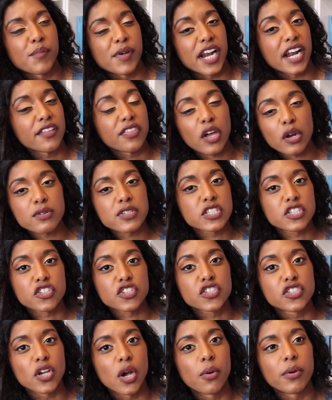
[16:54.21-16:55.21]
And I thought it was
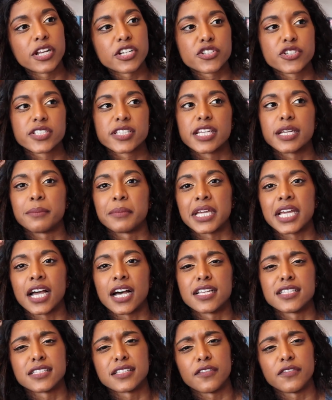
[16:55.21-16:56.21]
just so interesting
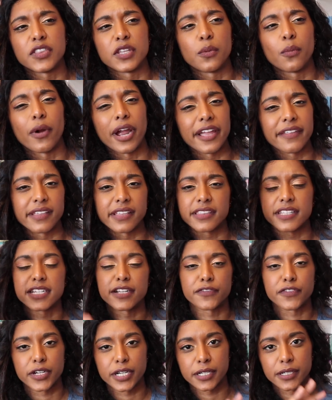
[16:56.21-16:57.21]
because of the way that the
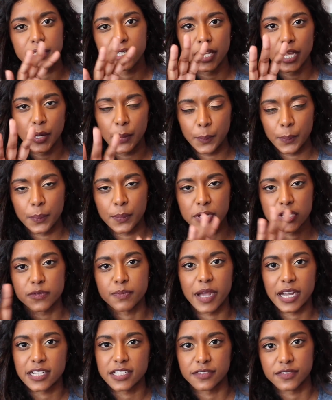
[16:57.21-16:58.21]
different, you know,
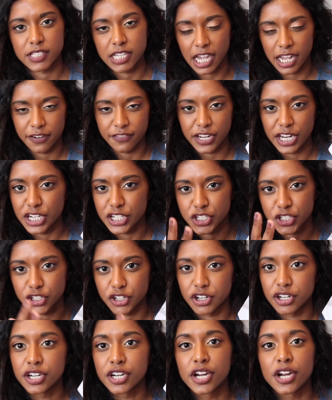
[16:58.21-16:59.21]
perspectives kind of
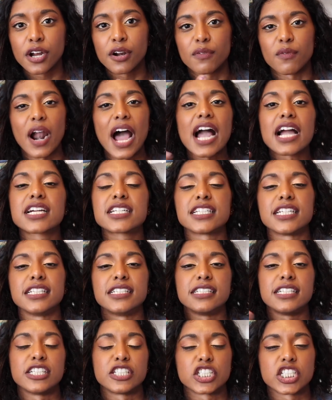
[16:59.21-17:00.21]
interact
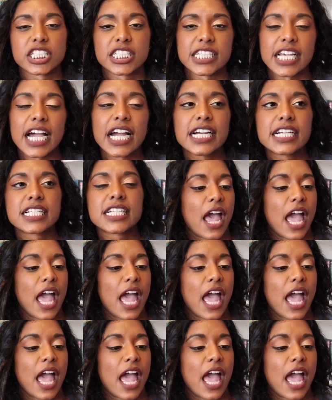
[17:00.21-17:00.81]
and intersect.